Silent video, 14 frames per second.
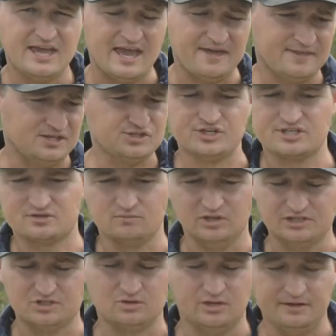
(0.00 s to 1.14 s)
and then you just
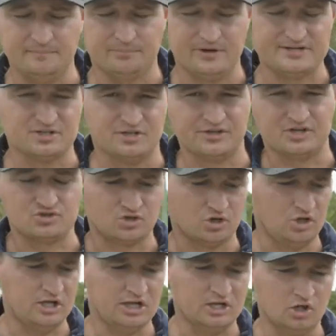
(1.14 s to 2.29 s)
literally press on the
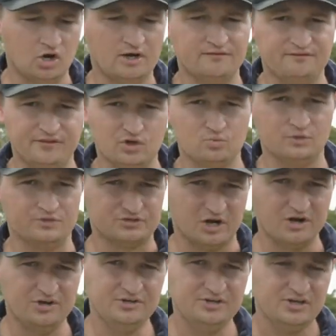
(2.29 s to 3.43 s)
controller, align field with
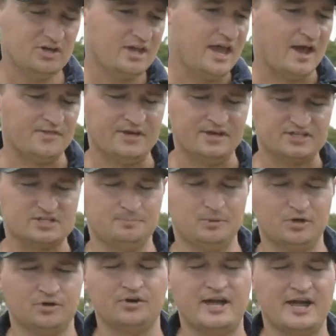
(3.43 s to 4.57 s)
drone, and then it's
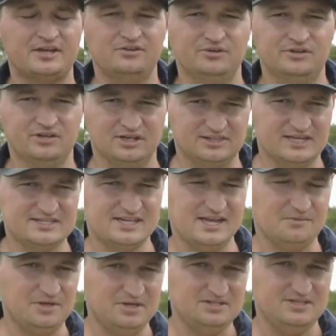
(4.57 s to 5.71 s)
spot on accurate. Like, that's
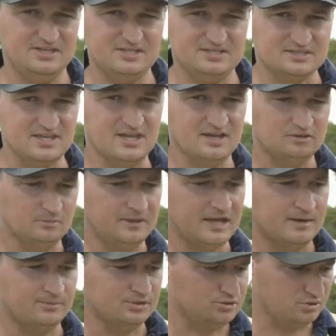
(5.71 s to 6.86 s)
how easy it is now to be
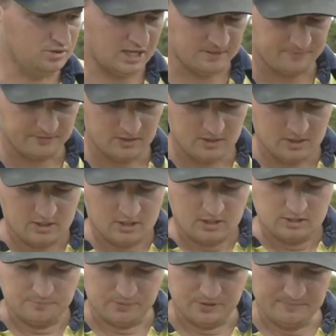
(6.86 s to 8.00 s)
able to do that.
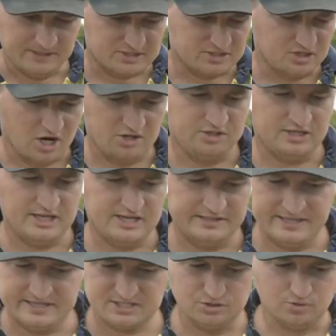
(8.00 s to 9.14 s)
You pretty much don't need,
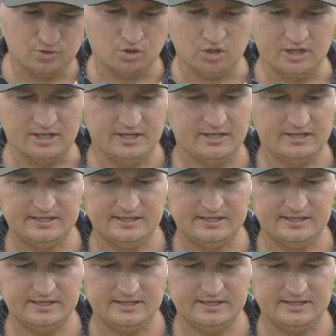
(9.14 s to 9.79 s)
unless you know,